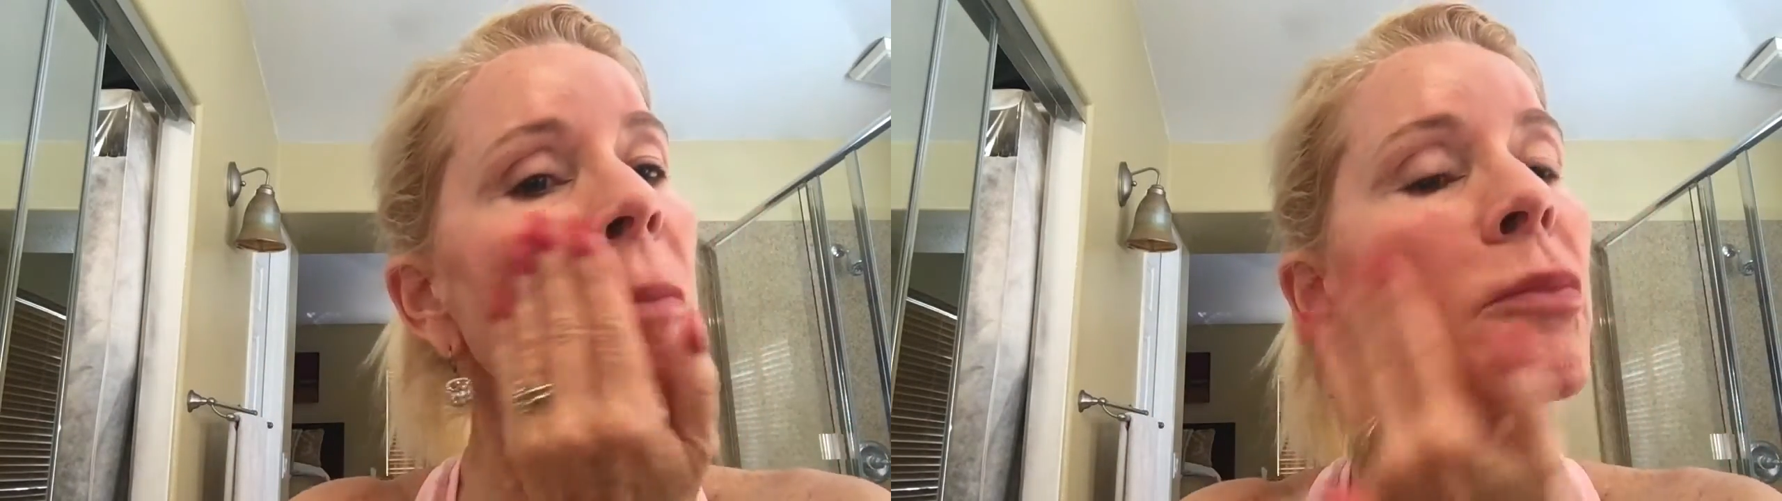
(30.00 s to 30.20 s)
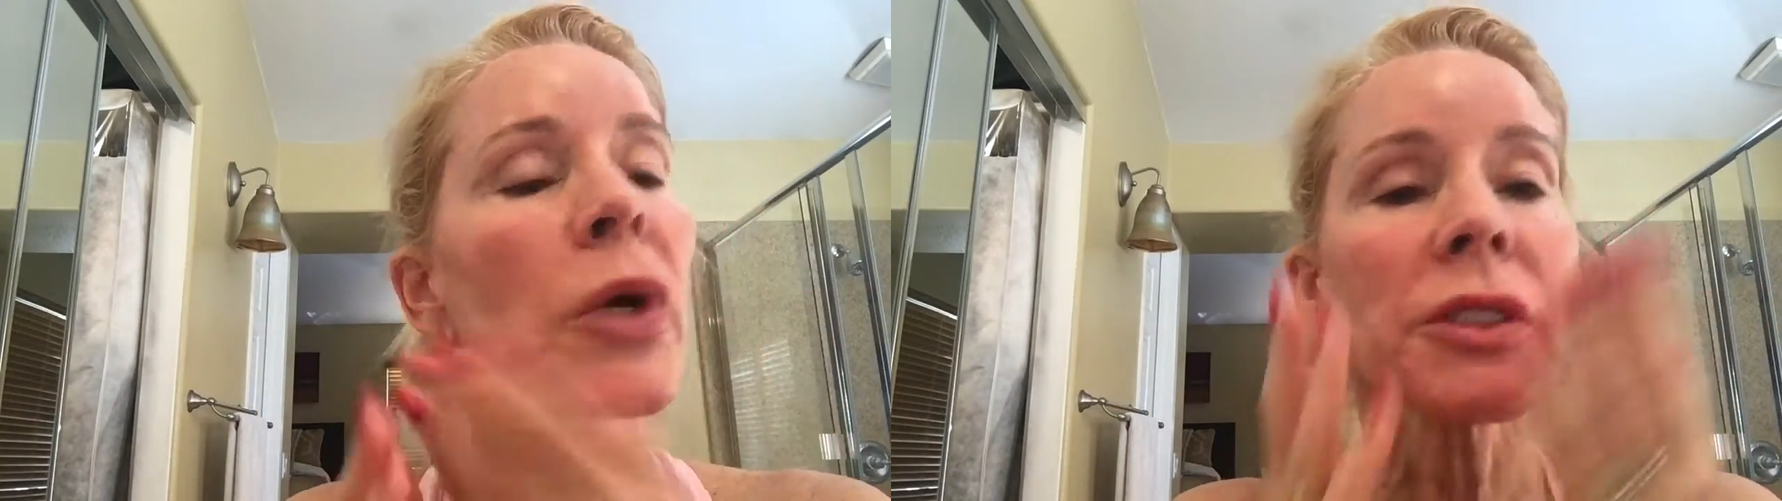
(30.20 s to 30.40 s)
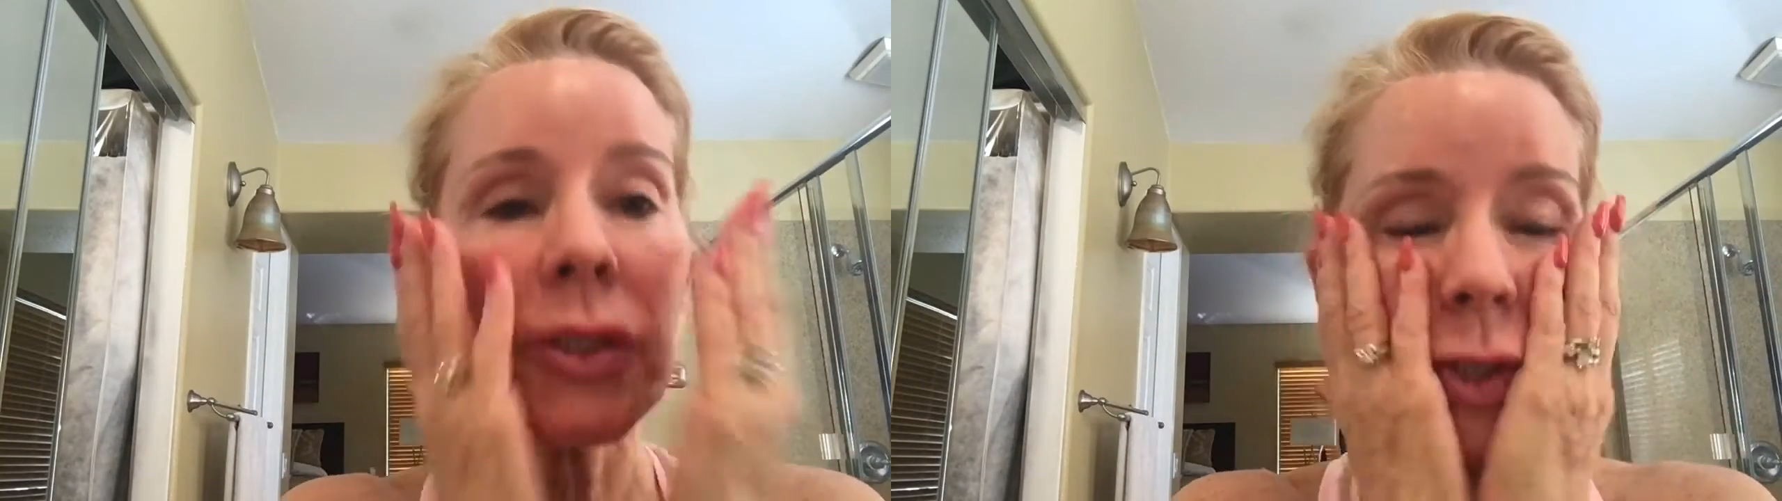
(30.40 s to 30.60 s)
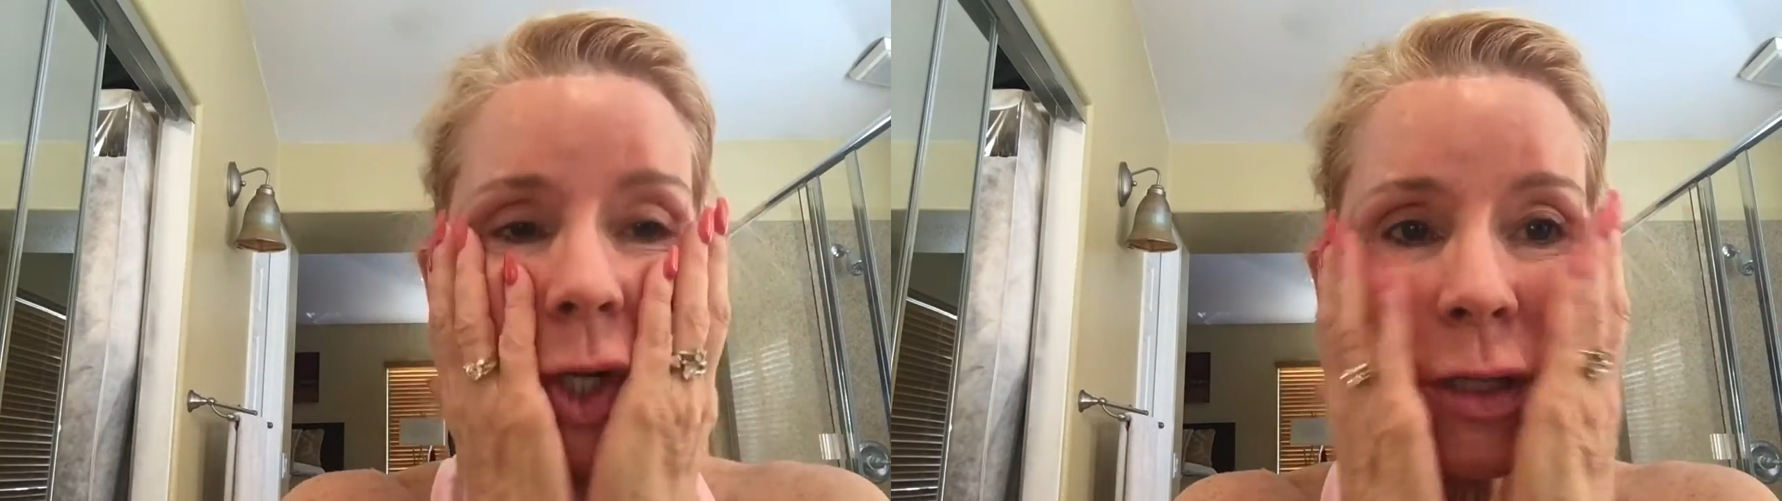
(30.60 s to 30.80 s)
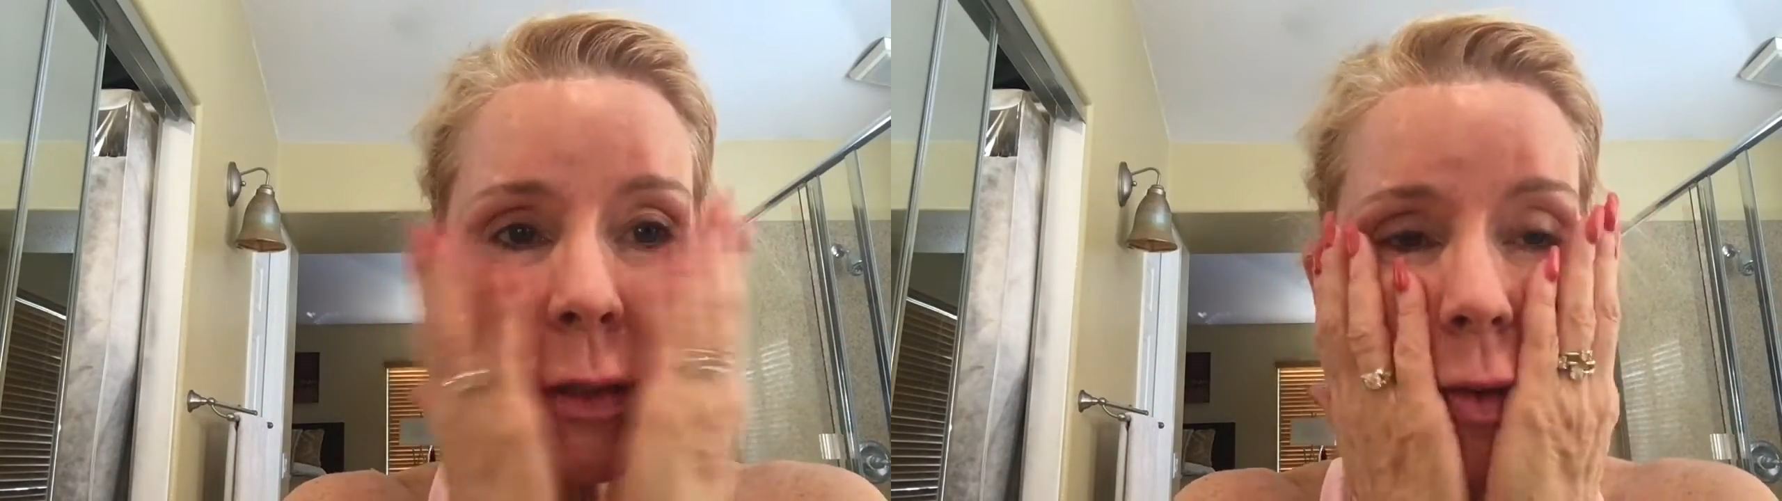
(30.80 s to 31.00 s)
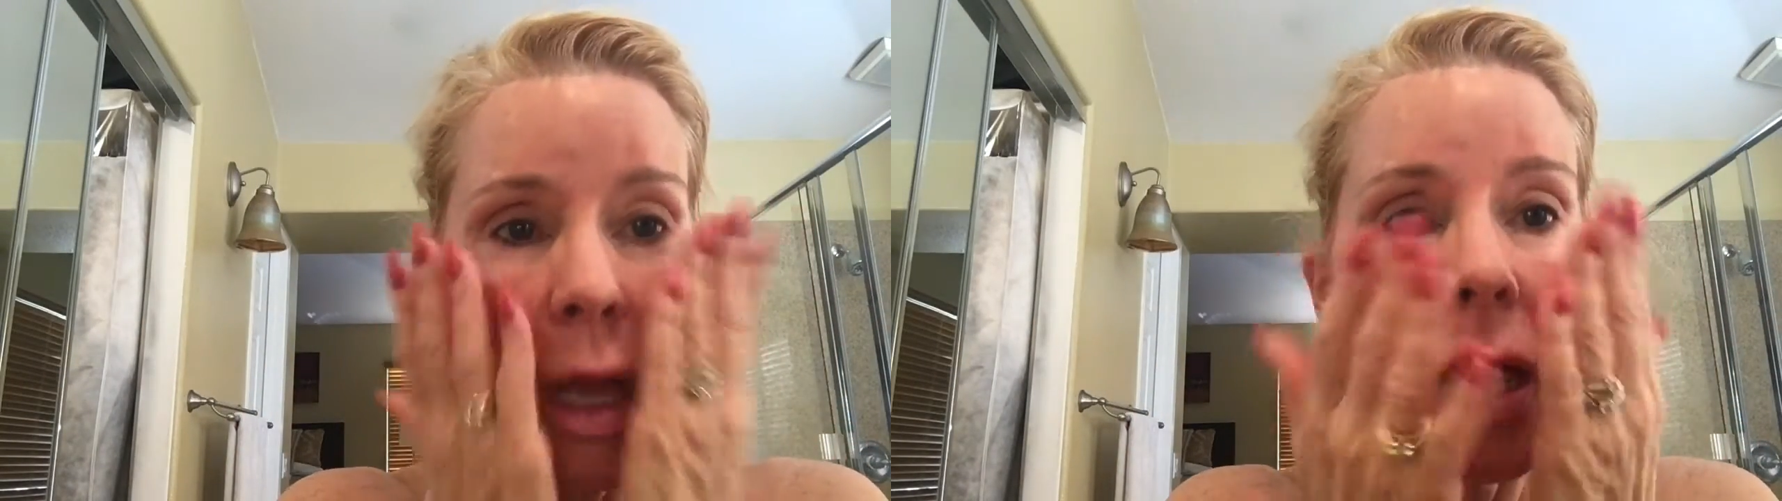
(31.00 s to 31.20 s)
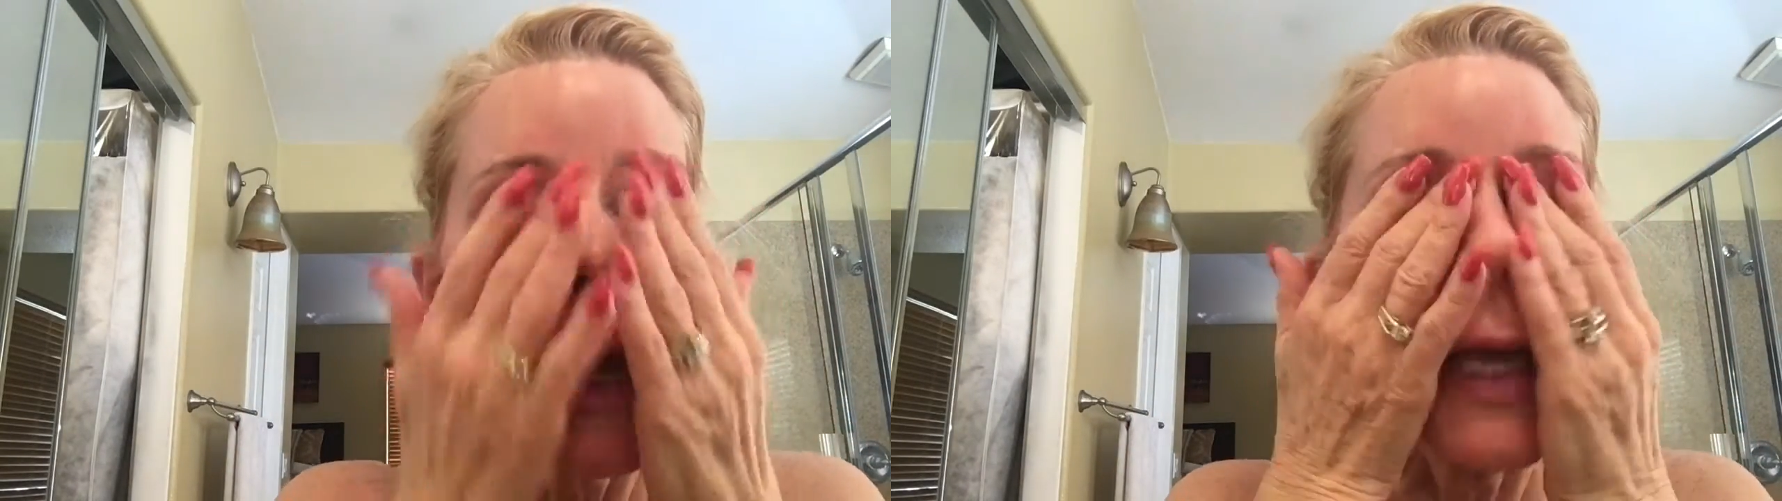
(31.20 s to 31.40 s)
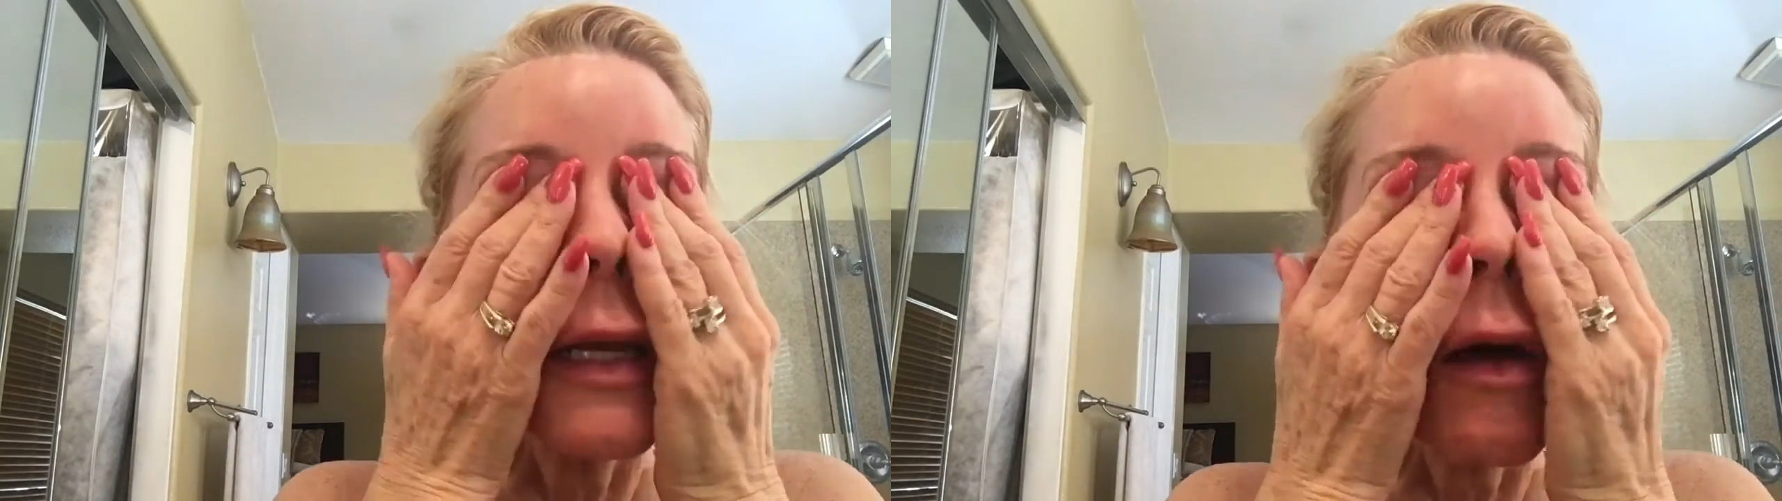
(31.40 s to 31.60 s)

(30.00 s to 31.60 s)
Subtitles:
moisture and